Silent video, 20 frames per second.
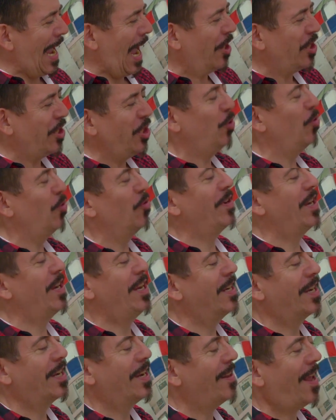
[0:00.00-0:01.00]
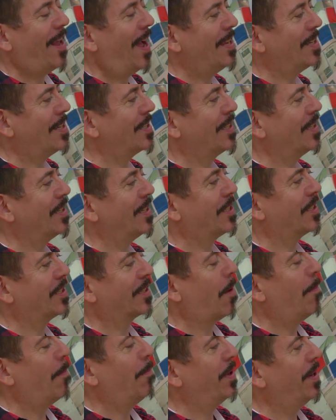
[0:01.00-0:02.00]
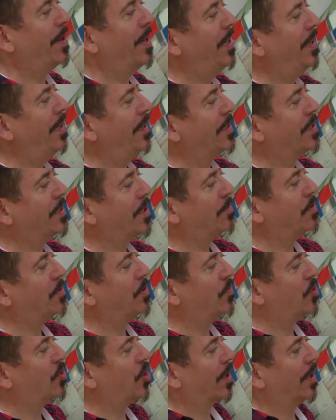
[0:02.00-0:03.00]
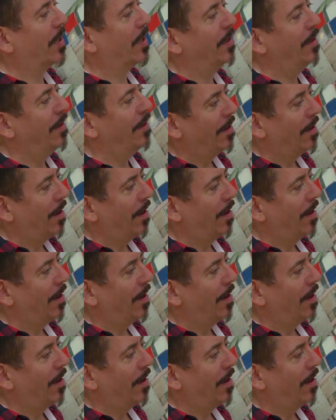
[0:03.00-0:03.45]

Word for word: are you unique in that as a company in terms of juggling?